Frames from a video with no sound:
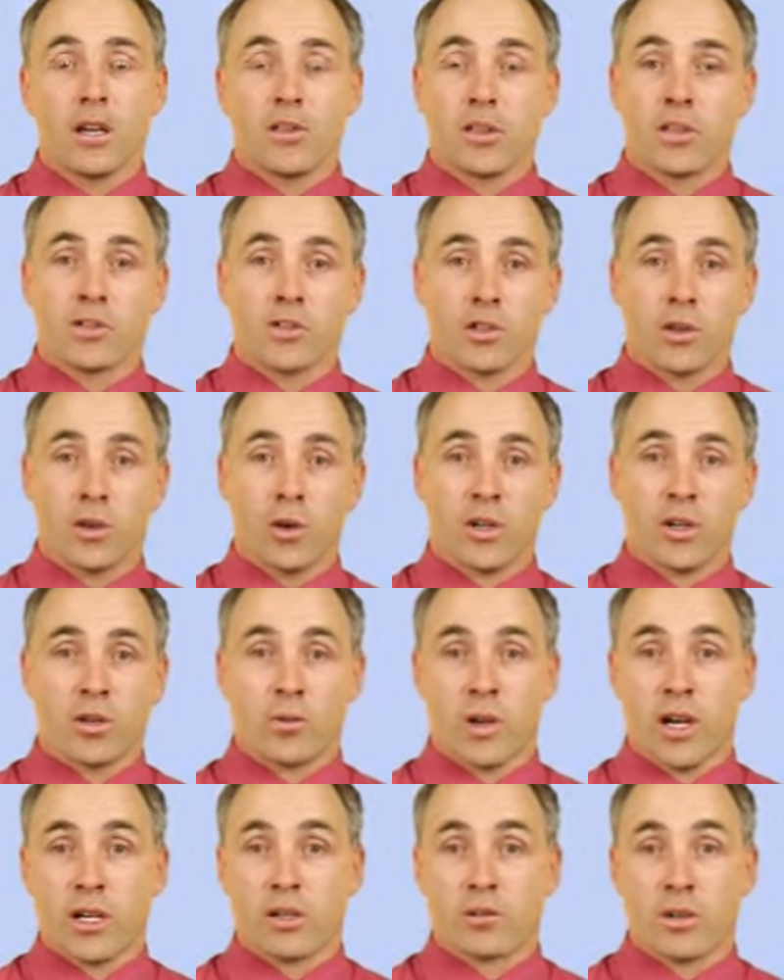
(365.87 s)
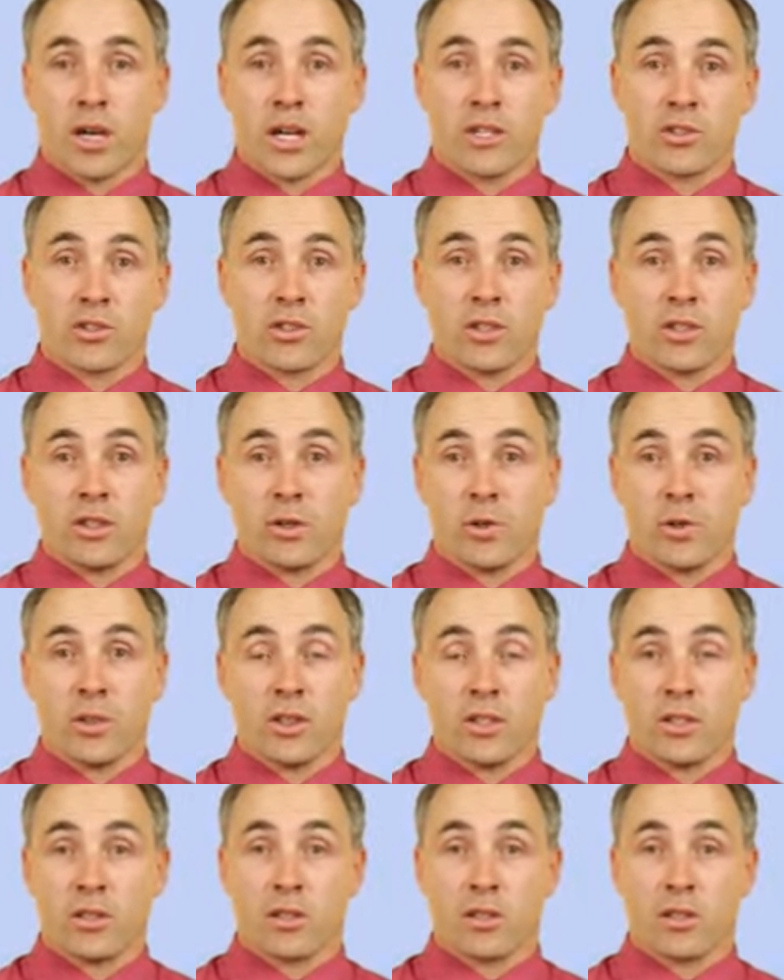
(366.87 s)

things are going in the right direction and knowing that